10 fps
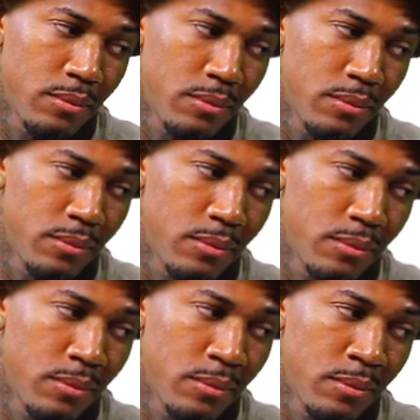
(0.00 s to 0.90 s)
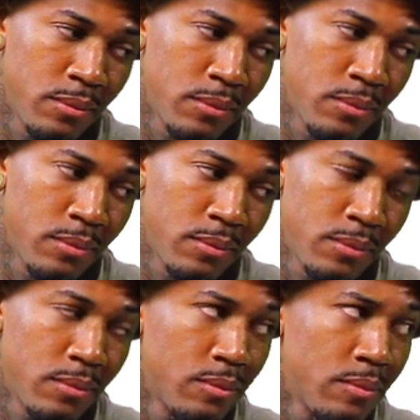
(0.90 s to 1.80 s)

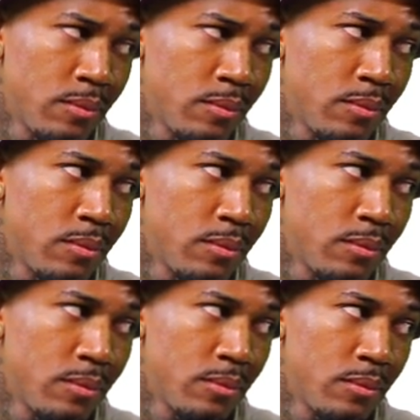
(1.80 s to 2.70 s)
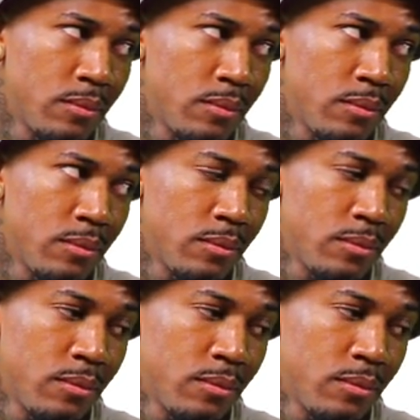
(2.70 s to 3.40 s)
The person shown says nothing.